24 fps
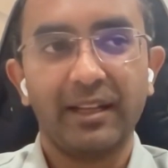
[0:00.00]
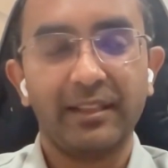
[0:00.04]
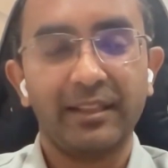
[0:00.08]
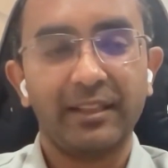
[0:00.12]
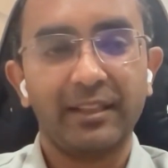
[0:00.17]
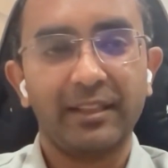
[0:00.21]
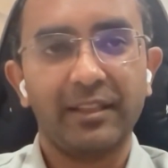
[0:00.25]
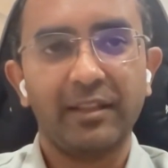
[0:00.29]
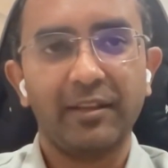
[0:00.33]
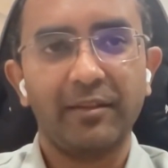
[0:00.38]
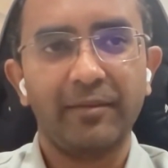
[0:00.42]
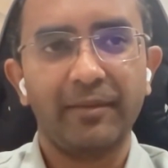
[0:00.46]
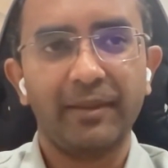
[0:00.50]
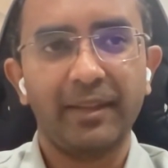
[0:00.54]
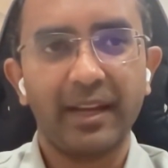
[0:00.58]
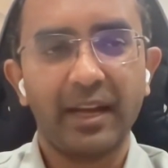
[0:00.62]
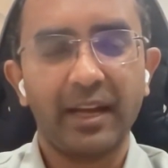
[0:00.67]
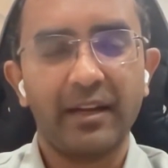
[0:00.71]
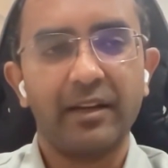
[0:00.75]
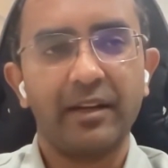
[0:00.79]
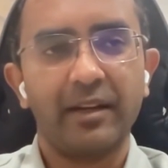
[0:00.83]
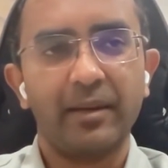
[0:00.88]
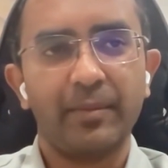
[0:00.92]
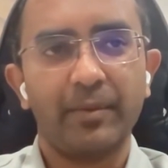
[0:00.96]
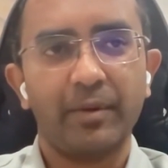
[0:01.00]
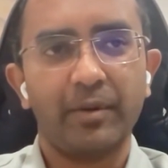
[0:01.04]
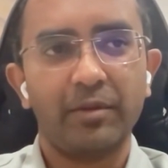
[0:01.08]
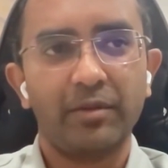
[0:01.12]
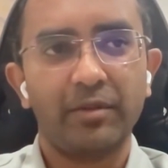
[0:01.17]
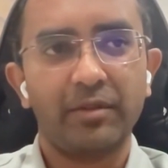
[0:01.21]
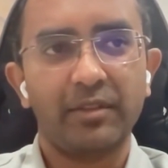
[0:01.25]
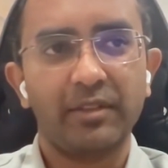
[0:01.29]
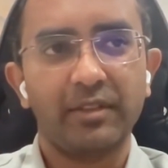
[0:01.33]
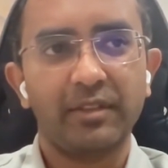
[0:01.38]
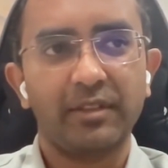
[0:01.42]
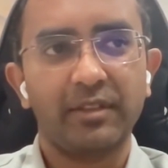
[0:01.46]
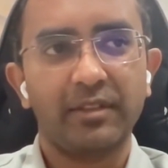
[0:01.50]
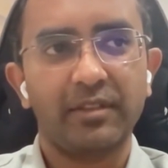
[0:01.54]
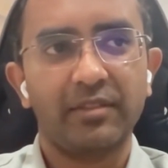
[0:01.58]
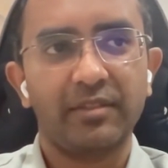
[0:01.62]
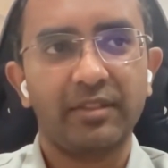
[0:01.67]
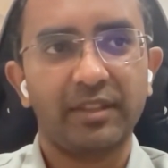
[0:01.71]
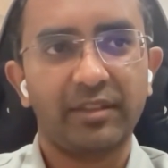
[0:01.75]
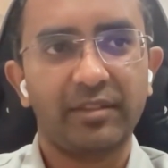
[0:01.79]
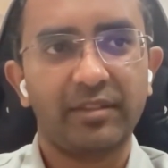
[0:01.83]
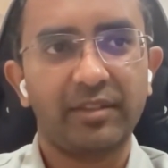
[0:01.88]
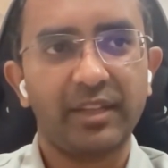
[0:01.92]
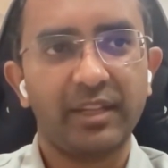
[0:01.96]
I think we added about
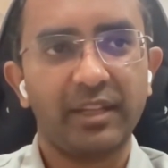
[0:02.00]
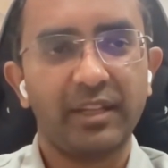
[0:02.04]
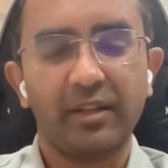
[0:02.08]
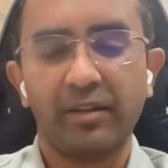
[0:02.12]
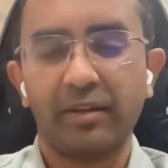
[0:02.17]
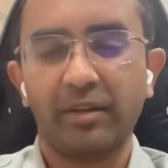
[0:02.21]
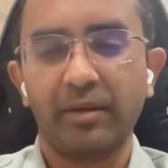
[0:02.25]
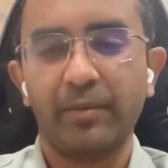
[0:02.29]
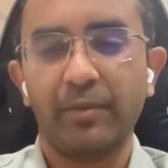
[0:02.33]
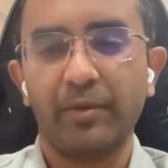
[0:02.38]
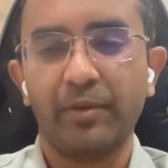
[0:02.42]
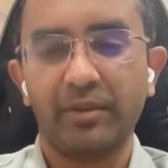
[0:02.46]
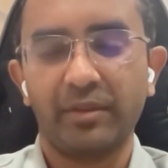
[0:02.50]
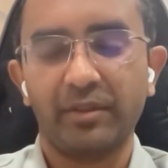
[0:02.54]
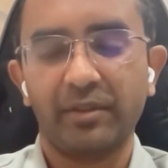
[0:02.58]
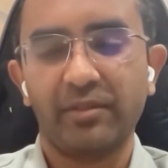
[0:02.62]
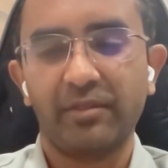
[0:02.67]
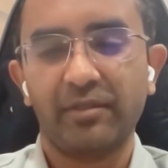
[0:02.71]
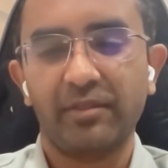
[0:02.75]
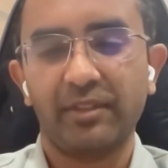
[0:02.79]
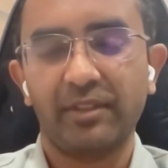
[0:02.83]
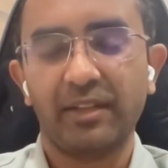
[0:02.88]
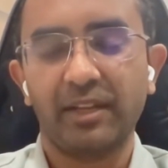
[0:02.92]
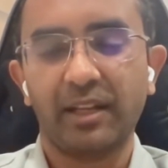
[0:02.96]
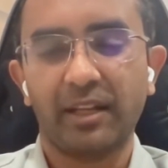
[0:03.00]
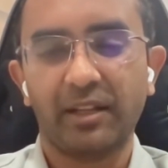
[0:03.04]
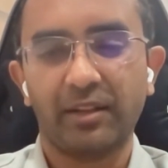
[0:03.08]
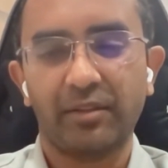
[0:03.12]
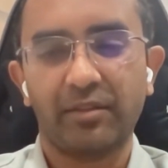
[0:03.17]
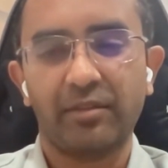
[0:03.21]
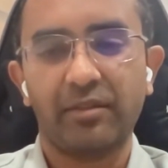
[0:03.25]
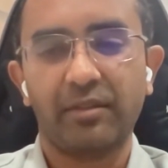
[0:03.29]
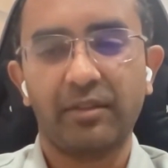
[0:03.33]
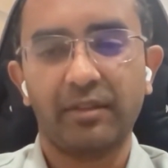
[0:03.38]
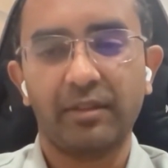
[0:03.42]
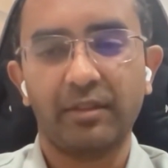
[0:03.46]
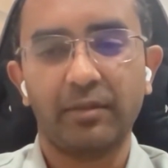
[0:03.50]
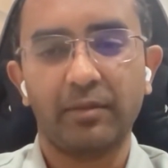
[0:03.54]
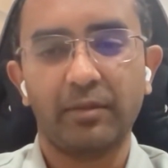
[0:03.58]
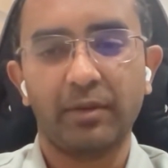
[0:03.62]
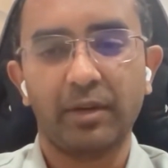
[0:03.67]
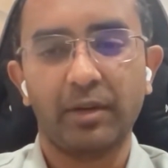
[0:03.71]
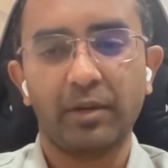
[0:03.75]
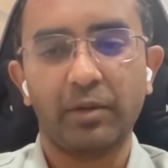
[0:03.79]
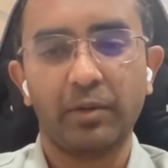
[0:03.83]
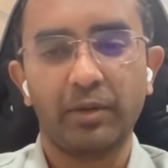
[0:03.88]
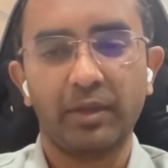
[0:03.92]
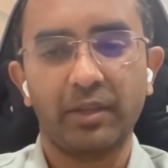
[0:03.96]
60 contributors in the last 1
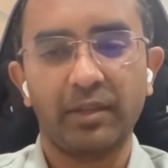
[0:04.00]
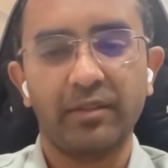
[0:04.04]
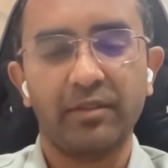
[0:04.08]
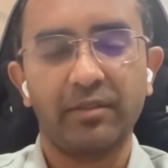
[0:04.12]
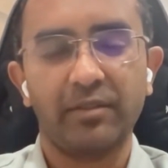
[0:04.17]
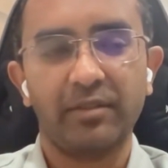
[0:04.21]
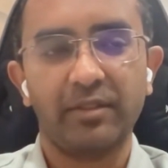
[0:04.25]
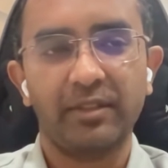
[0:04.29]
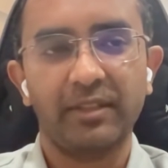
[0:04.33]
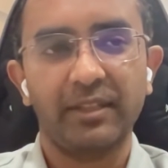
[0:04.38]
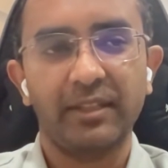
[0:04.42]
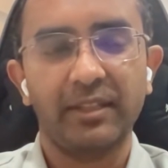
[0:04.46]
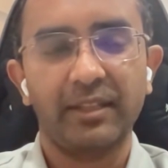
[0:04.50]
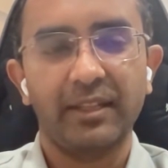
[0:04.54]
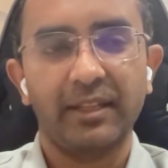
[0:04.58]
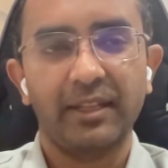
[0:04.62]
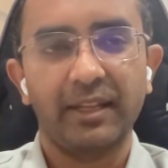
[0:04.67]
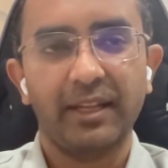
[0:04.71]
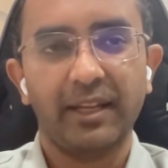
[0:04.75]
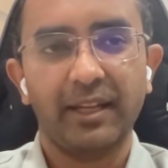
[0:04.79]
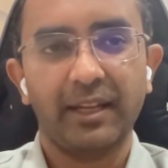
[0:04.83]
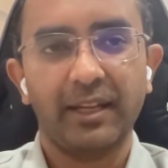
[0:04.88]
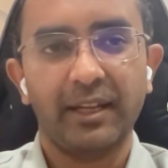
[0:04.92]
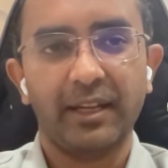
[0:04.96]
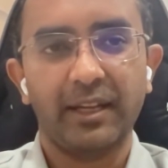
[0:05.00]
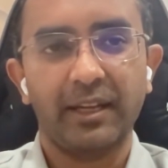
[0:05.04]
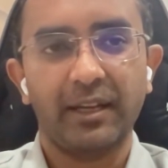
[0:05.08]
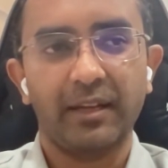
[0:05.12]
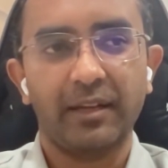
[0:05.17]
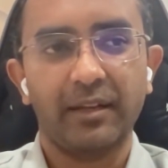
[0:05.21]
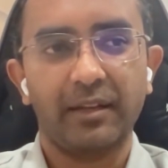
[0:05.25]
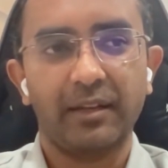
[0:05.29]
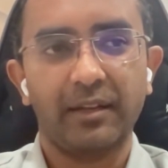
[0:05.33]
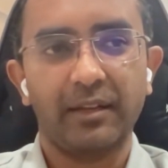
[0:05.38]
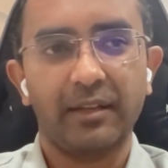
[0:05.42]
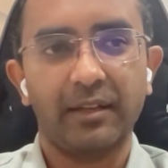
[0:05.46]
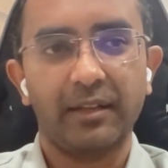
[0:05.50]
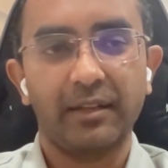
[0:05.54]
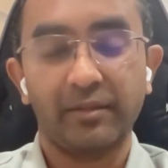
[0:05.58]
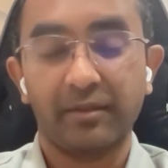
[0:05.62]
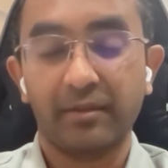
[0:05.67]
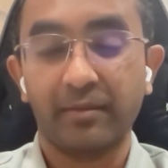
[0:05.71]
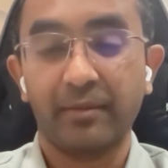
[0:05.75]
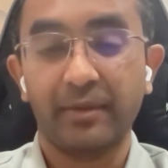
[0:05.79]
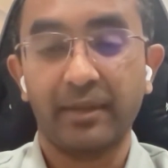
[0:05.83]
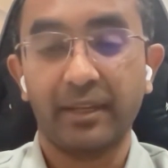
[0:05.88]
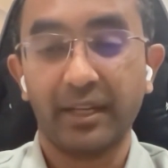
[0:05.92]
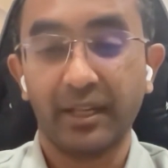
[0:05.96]
or 2 years. And there are
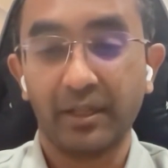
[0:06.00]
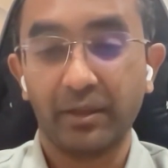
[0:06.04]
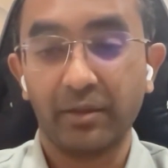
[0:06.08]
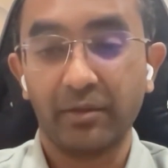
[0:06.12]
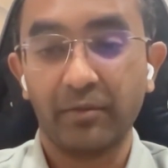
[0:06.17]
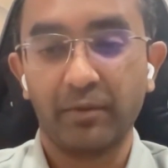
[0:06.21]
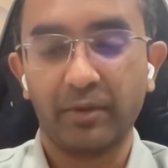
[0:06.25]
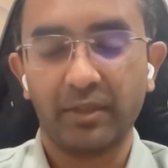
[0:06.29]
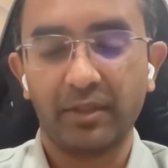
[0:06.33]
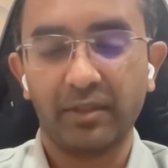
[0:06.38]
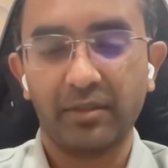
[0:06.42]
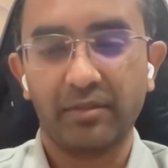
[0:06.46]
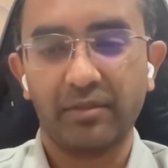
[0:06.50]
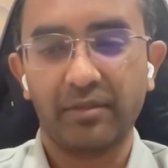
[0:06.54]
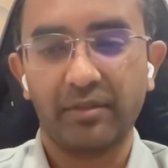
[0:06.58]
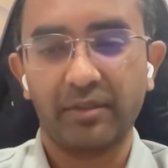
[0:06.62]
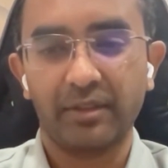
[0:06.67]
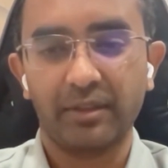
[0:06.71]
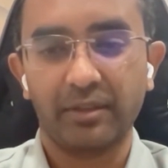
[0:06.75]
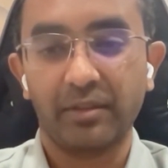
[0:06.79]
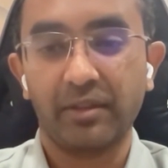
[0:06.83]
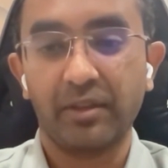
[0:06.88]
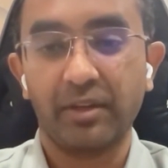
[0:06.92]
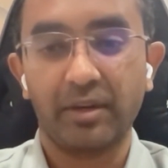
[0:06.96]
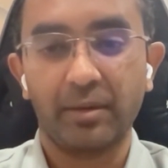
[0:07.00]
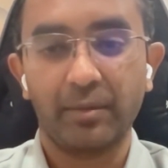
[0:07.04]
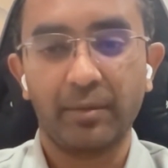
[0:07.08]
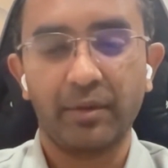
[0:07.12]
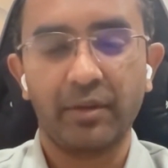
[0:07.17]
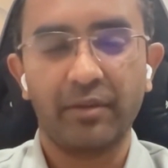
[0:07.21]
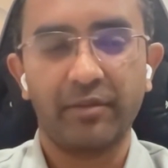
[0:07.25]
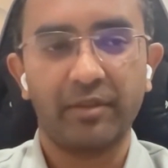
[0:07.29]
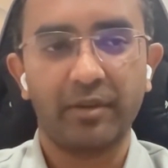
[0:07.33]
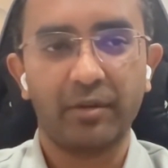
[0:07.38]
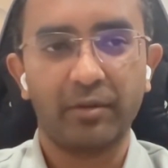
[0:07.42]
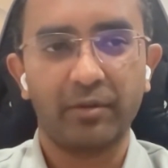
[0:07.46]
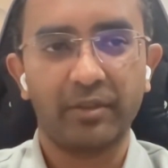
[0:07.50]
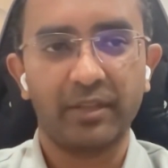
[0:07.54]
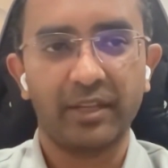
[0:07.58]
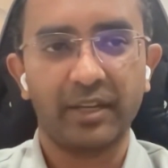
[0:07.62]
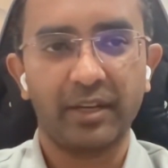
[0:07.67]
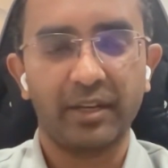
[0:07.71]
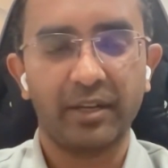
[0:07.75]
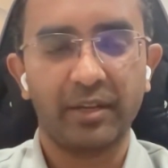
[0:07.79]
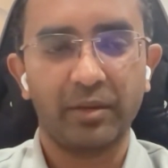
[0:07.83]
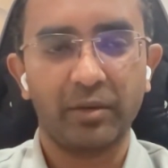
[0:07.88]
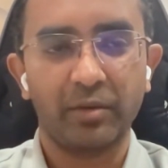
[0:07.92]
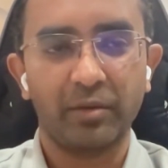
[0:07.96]
some really good ones, good contributors out
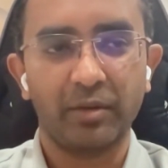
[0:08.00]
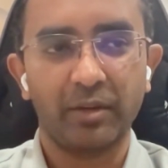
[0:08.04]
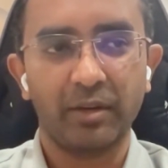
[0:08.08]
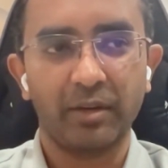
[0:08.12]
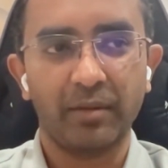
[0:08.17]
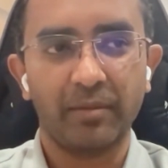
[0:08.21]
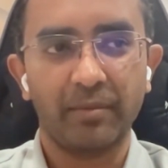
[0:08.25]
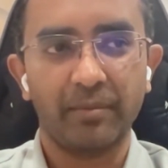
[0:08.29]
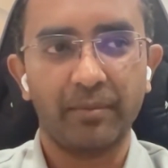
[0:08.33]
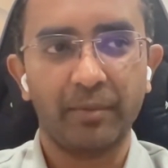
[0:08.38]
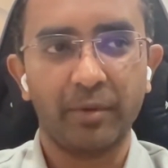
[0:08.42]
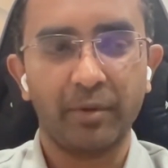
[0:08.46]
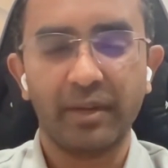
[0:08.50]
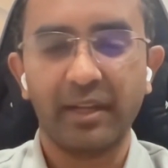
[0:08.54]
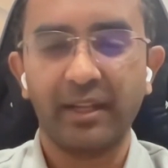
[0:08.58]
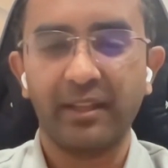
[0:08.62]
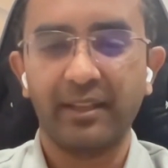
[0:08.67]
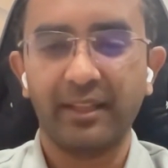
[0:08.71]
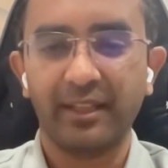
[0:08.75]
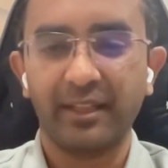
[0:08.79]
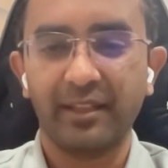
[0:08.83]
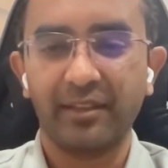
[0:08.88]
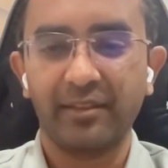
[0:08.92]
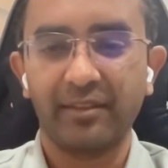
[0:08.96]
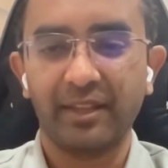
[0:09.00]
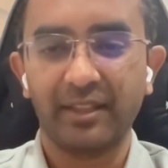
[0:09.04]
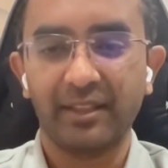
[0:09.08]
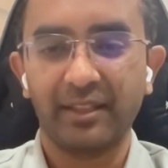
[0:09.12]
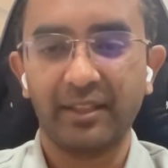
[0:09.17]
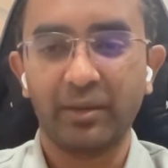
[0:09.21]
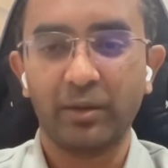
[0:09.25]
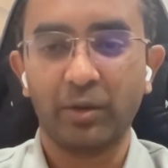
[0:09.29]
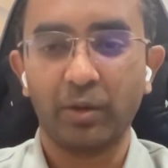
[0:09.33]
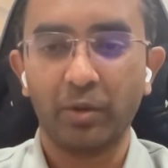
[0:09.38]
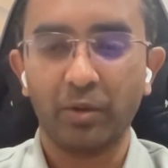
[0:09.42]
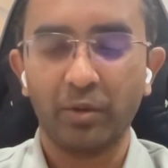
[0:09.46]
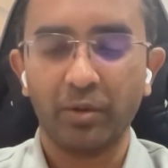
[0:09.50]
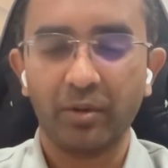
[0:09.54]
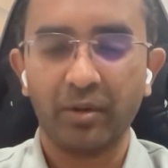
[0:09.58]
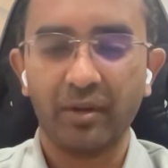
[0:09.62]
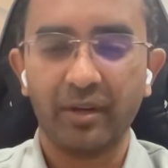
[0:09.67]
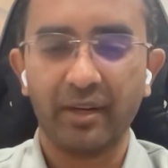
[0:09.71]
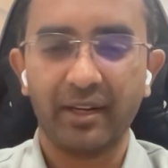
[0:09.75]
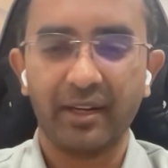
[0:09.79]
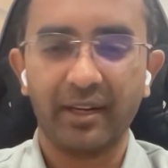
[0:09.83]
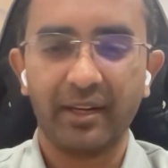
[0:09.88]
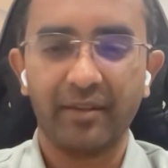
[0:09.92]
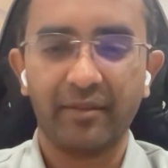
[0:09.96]
there, who are poking things at the
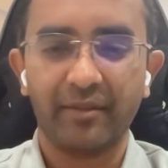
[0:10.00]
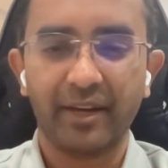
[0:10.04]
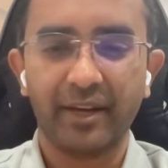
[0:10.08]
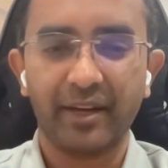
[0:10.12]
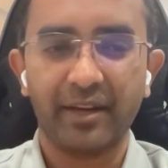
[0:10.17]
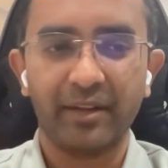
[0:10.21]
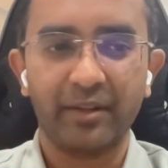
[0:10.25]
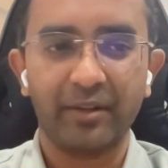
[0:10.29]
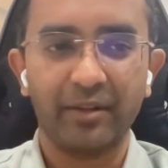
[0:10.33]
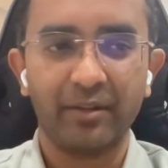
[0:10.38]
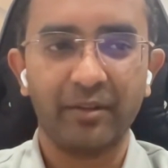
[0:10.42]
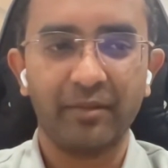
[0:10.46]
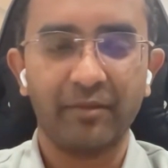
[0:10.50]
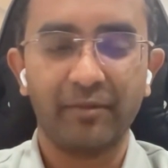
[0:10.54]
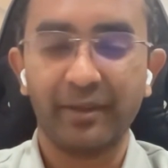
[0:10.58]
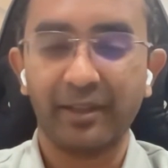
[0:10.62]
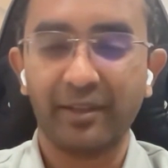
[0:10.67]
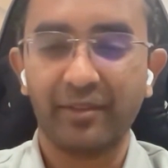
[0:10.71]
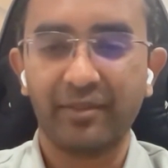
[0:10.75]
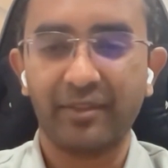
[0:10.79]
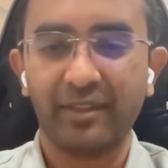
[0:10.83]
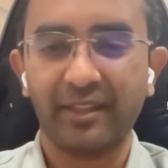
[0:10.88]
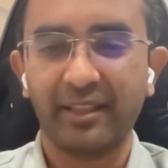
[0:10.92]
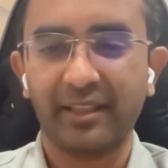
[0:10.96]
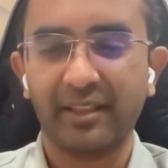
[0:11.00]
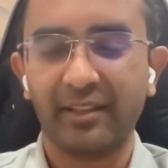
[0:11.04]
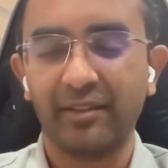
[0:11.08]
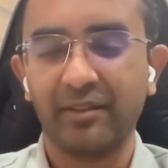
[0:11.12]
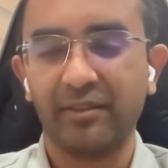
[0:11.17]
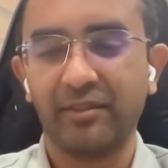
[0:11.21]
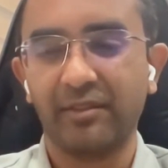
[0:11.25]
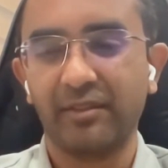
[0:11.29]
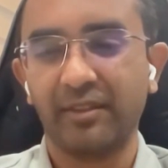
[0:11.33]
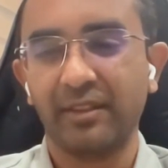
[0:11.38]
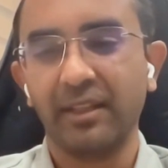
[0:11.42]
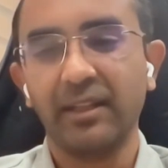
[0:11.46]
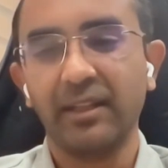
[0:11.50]
core and trying to, fix things,